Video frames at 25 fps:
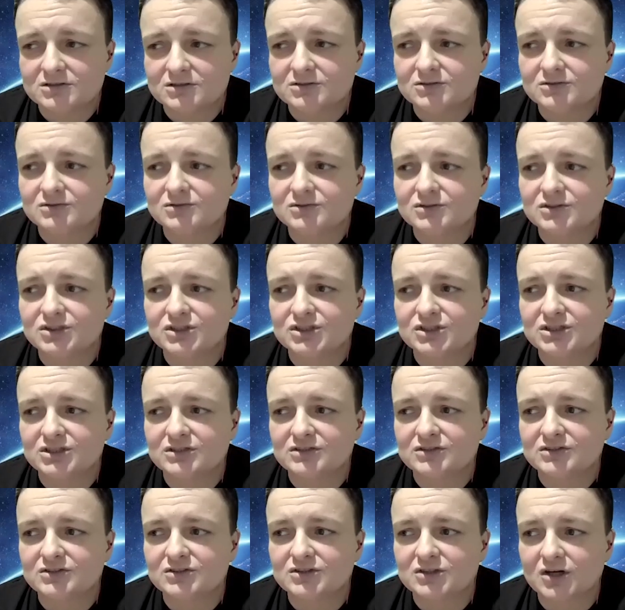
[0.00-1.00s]
to
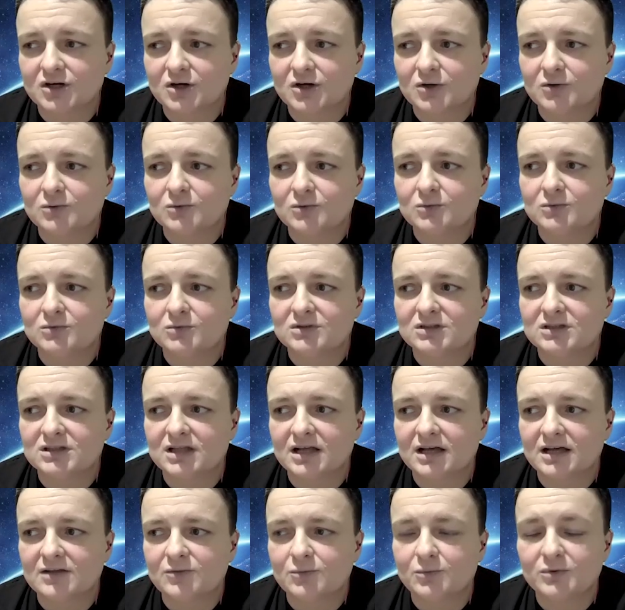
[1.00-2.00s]
just know
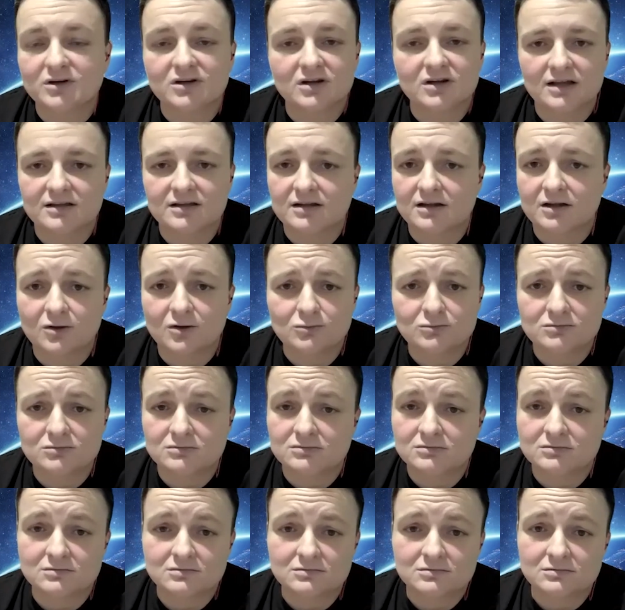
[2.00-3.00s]
that we're not alone
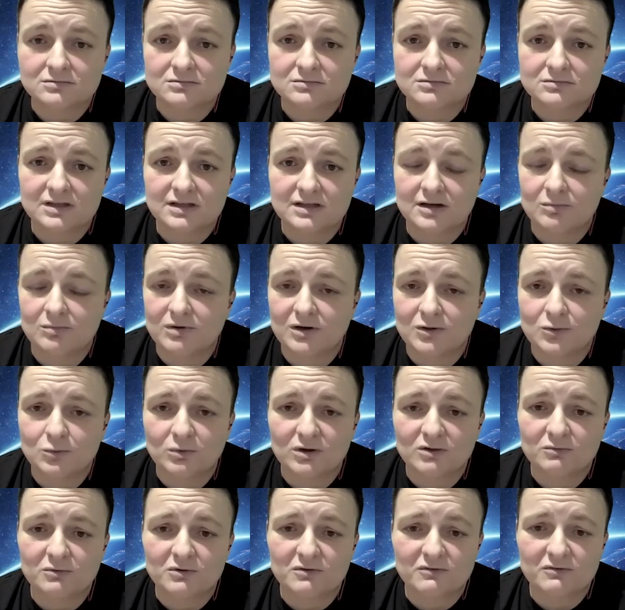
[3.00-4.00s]
about
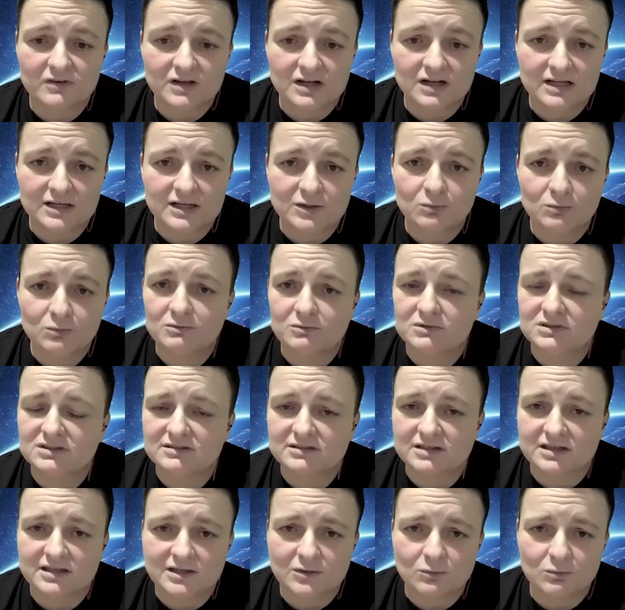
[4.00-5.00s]
what we're feeling, what we're
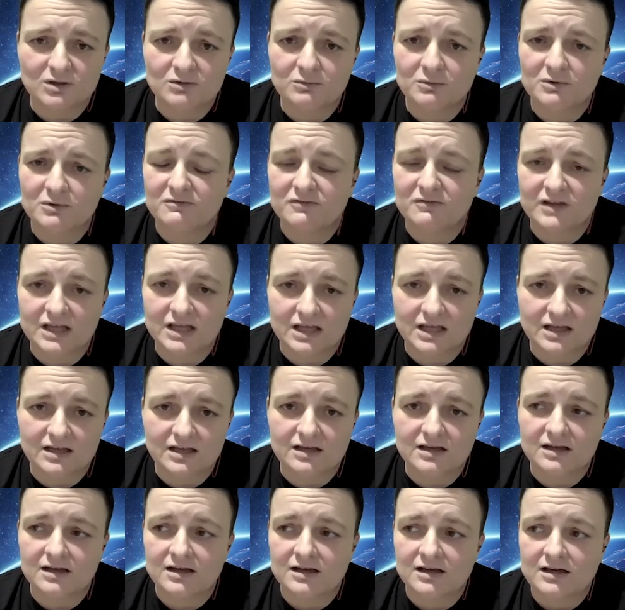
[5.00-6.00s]
seeing, what we're
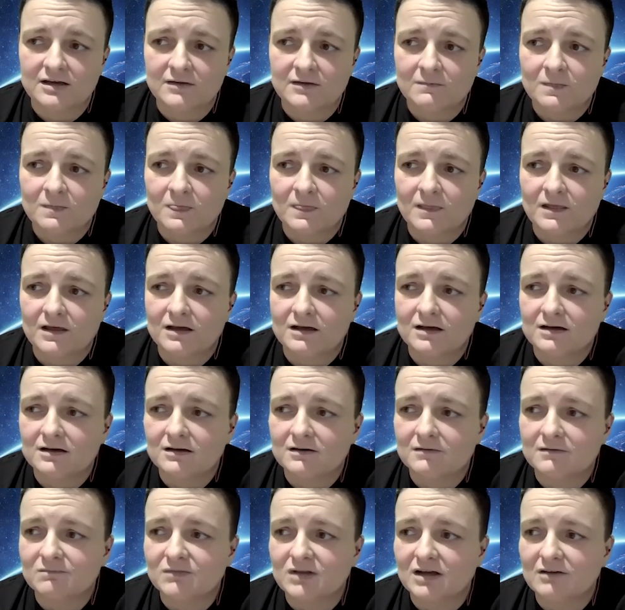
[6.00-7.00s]
thinking.
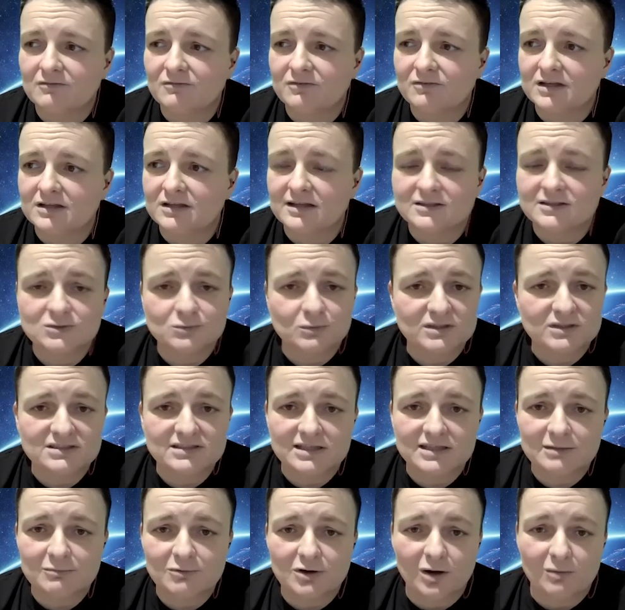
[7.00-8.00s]
I think that's why
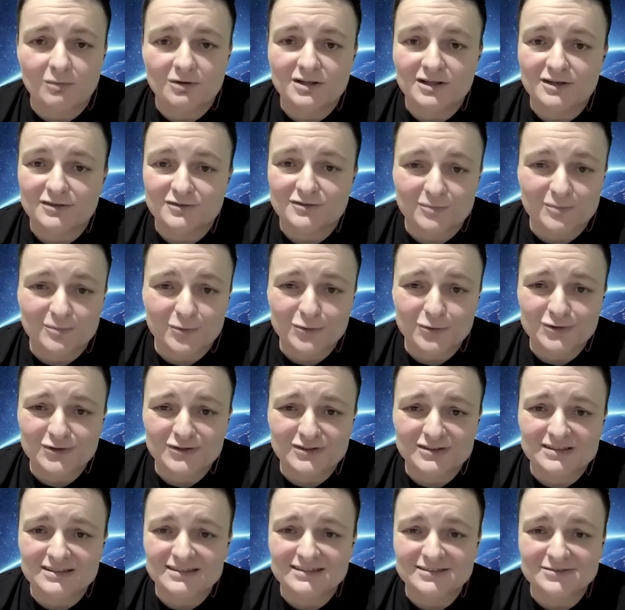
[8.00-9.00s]
stand-up comedy is
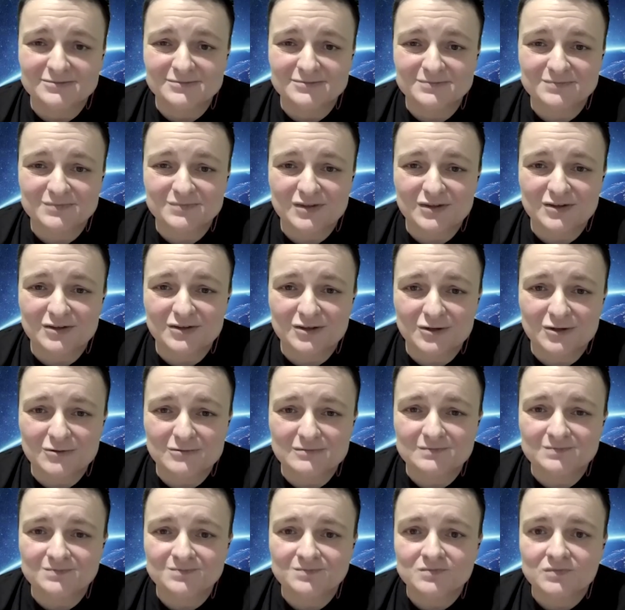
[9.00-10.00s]
important. You
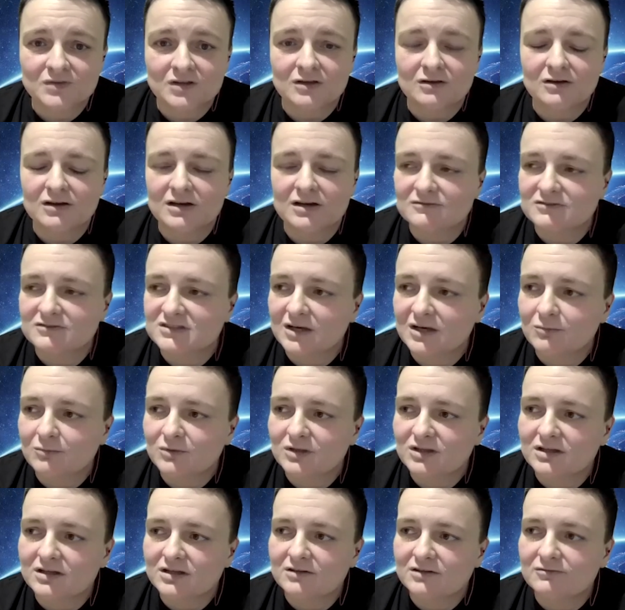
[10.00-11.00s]
know, you have
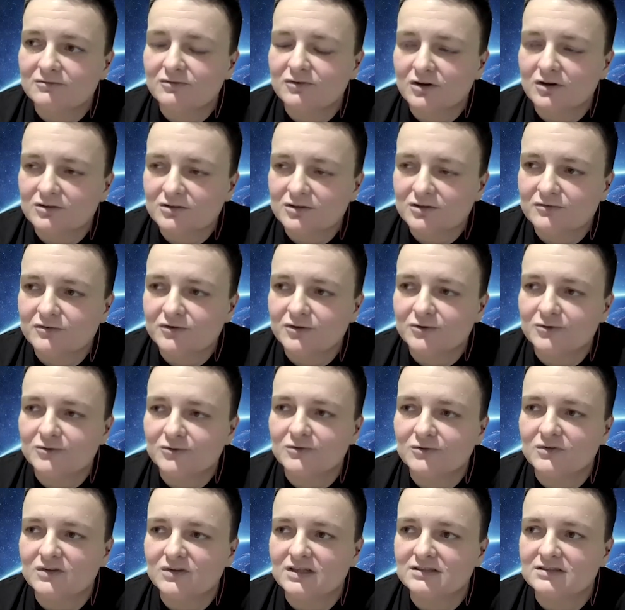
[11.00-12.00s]
somebody in front of
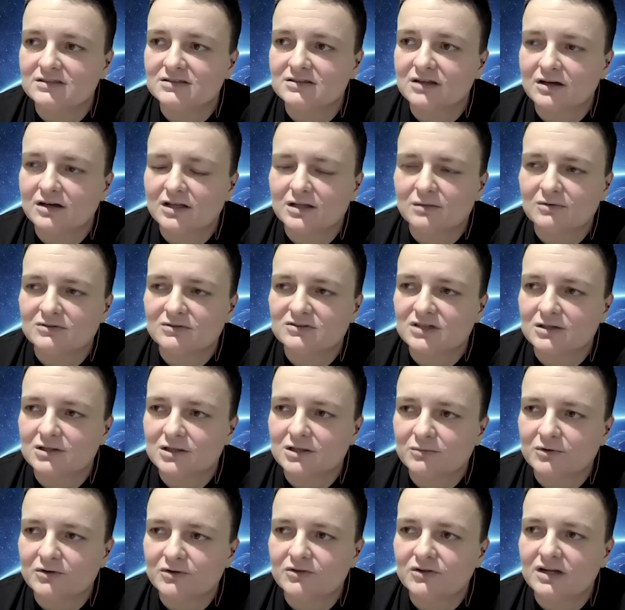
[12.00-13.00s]
you that's talking about
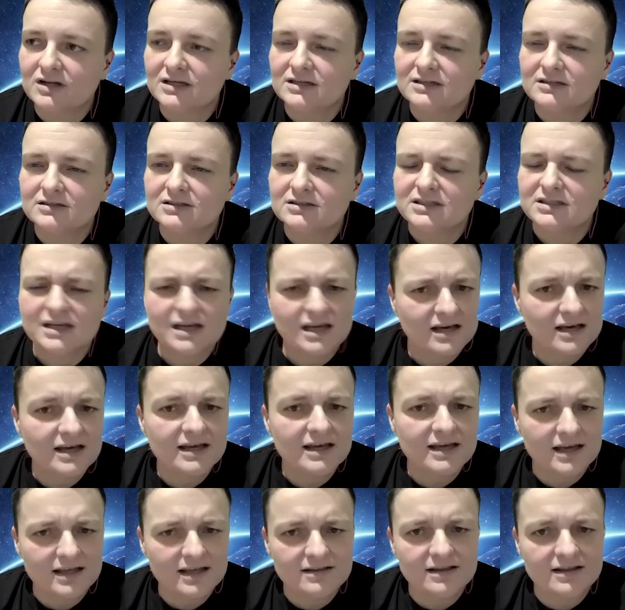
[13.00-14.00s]
something, and you're like, yeah, I
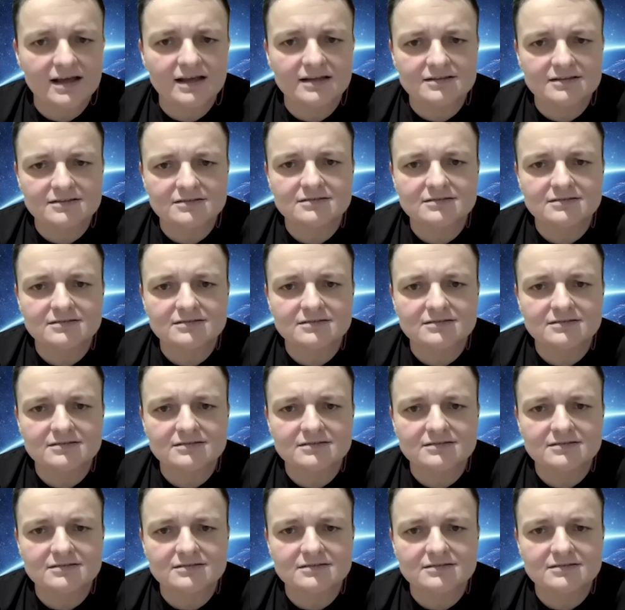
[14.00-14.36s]
get that.